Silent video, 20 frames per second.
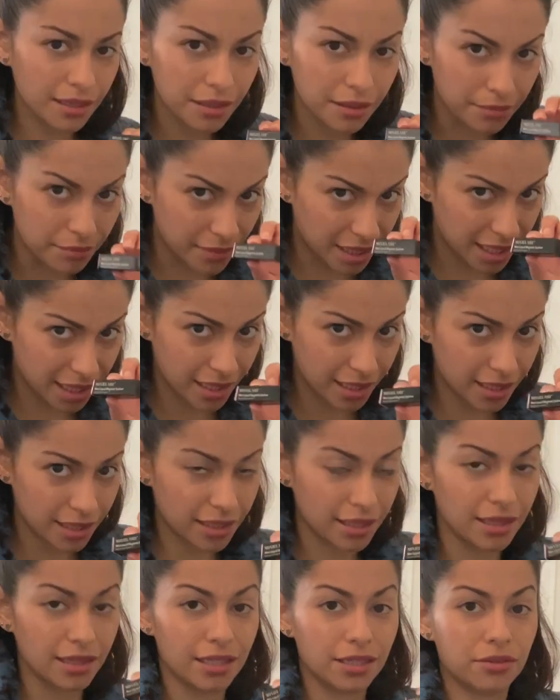mini
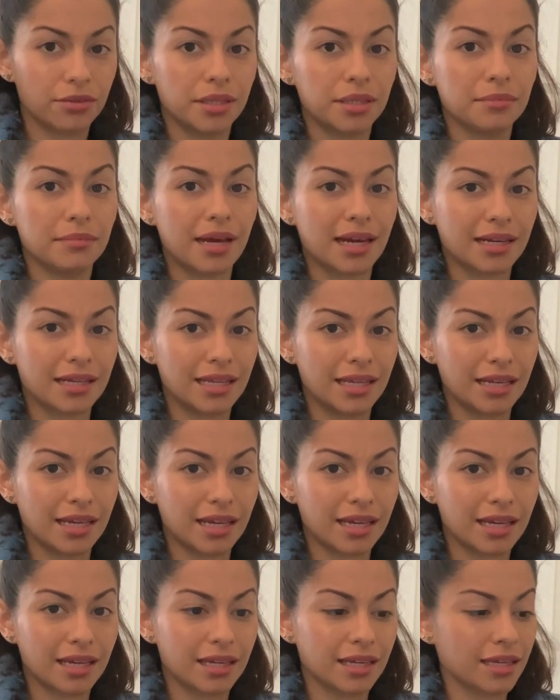liquid
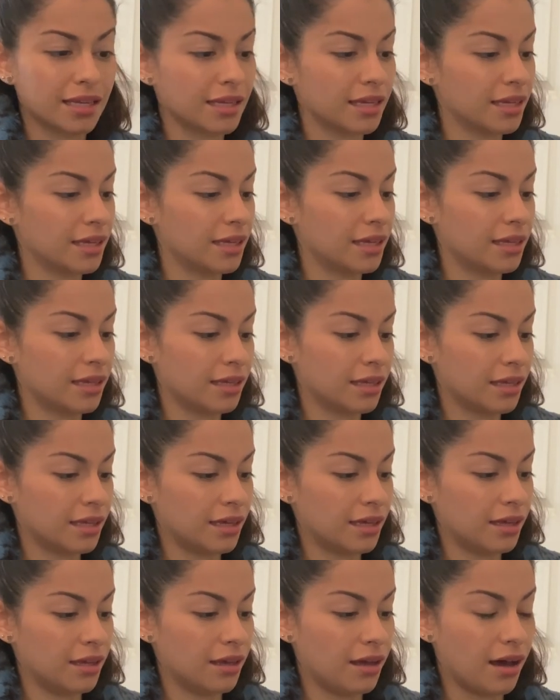magnetic
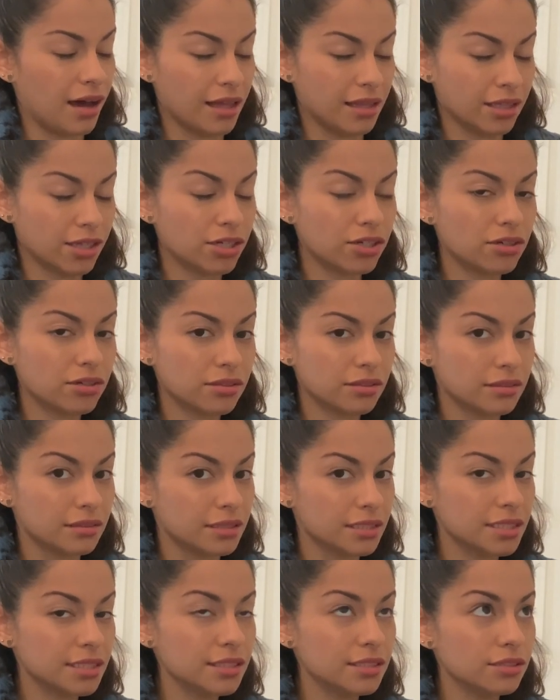eyeliner.
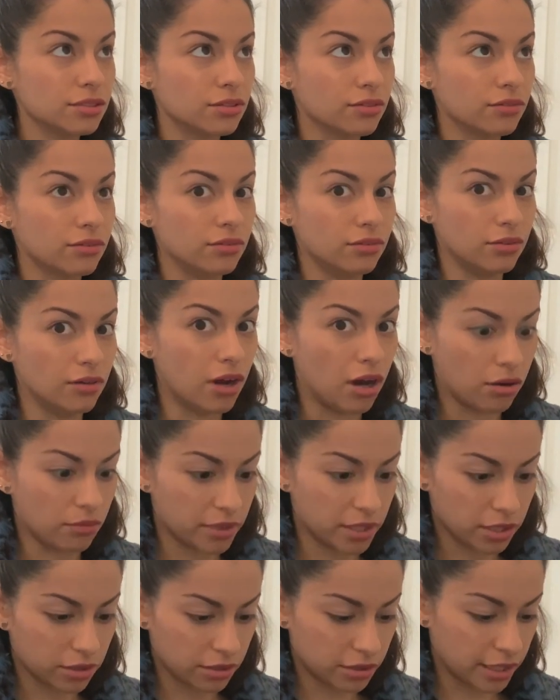This is not what
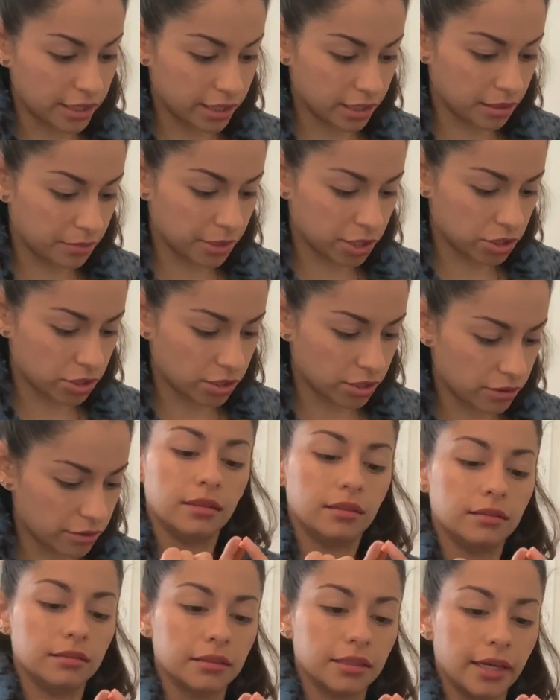it looked like in the picture.
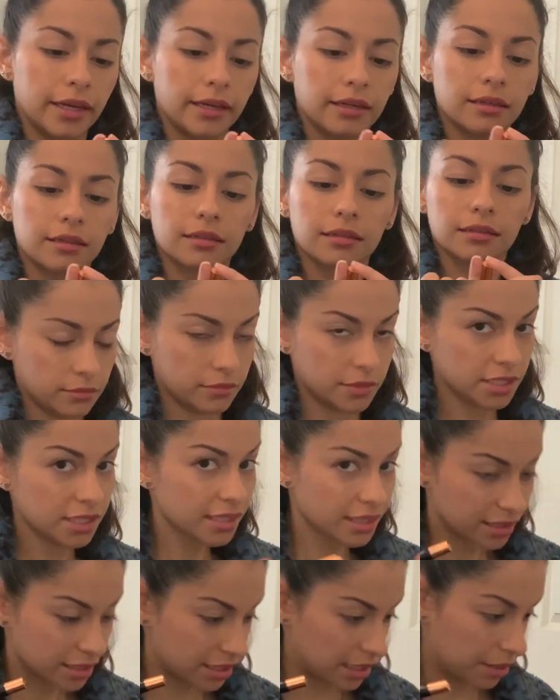Like, this is
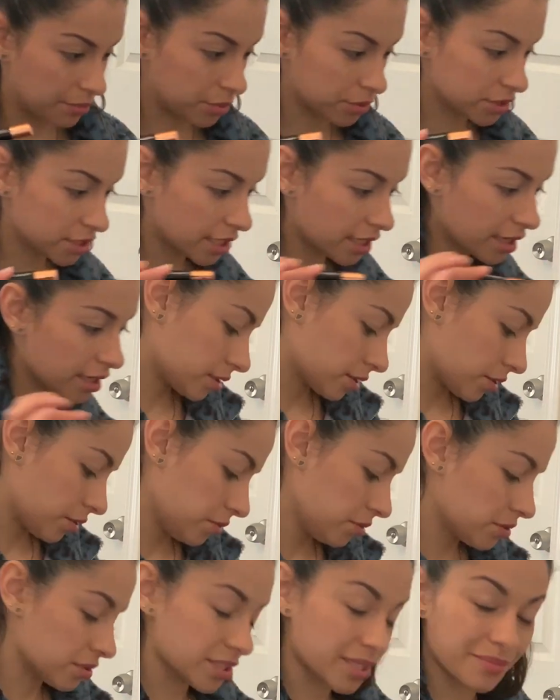like a sample size.
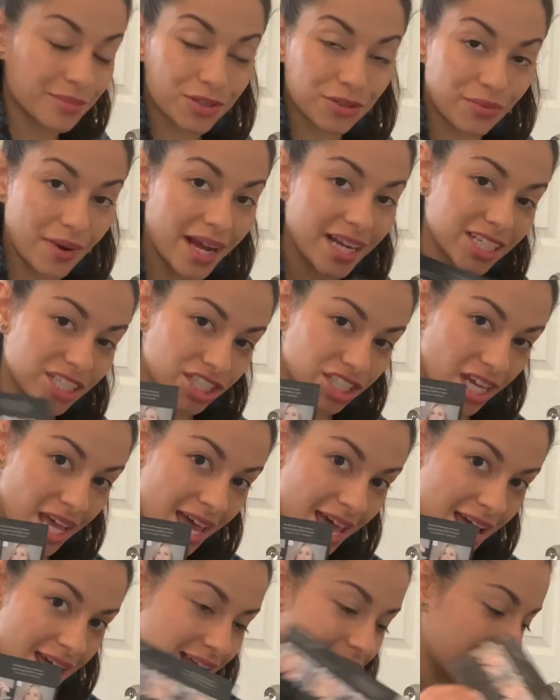Oh, some
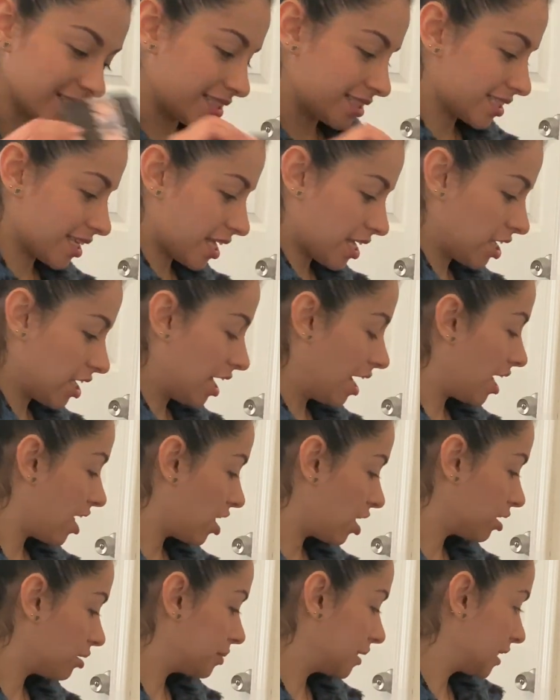directions.
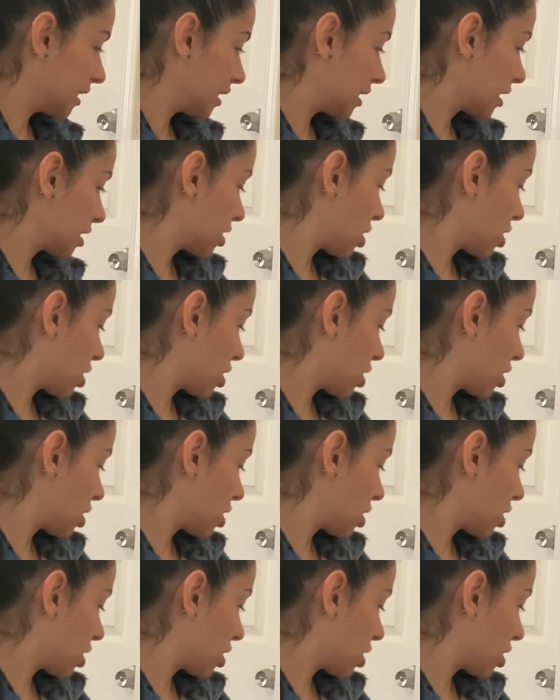I'll be needing